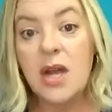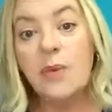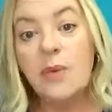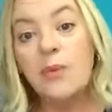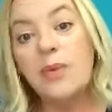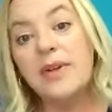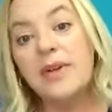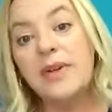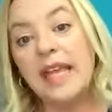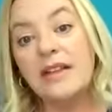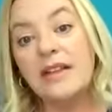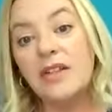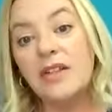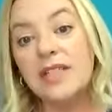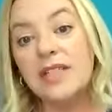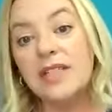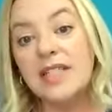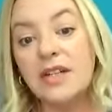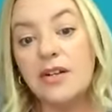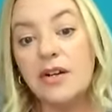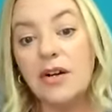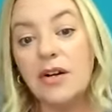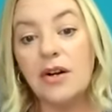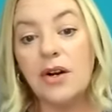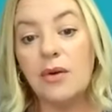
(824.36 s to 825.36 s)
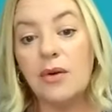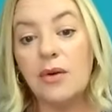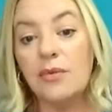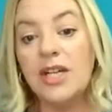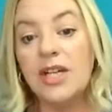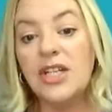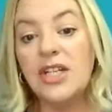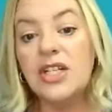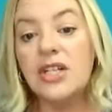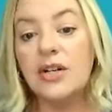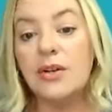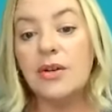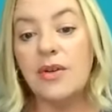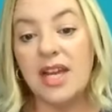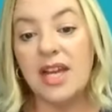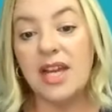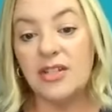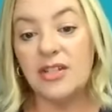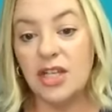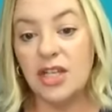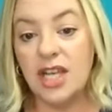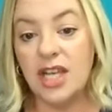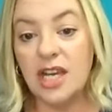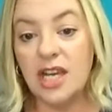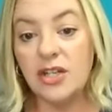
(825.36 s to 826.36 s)
when they looked at her original
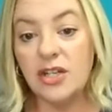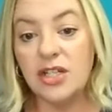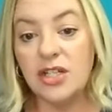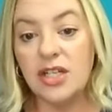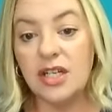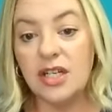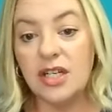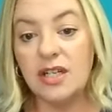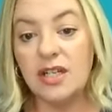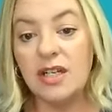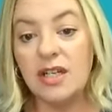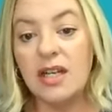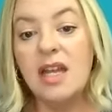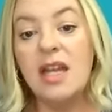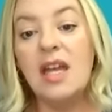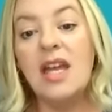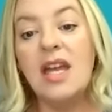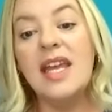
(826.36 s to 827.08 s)
education,